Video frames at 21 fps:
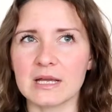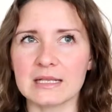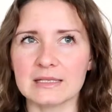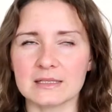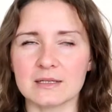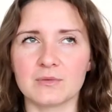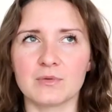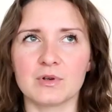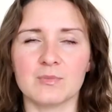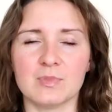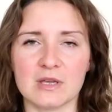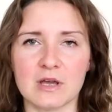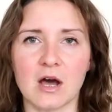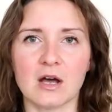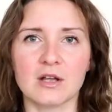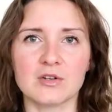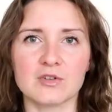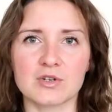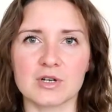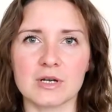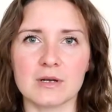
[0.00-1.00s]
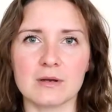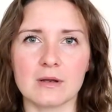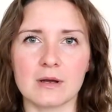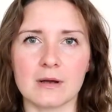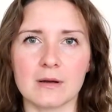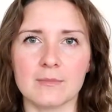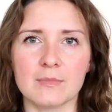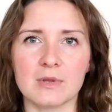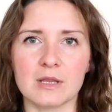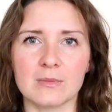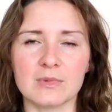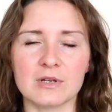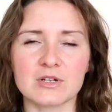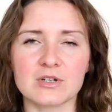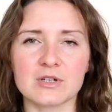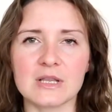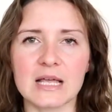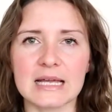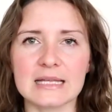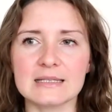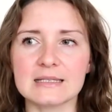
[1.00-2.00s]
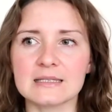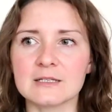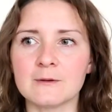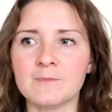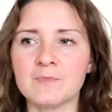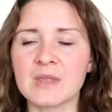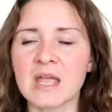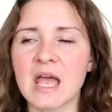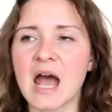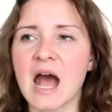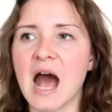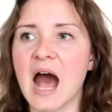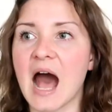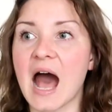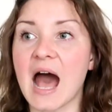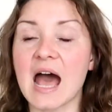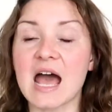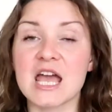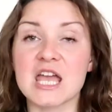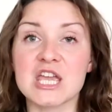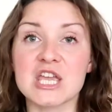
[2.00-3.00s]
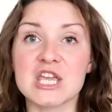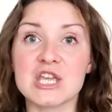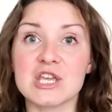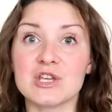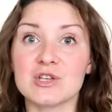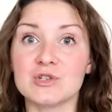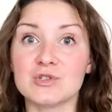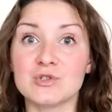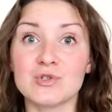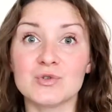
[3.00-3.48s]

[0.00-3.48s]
lens. It would be 100mm lens. I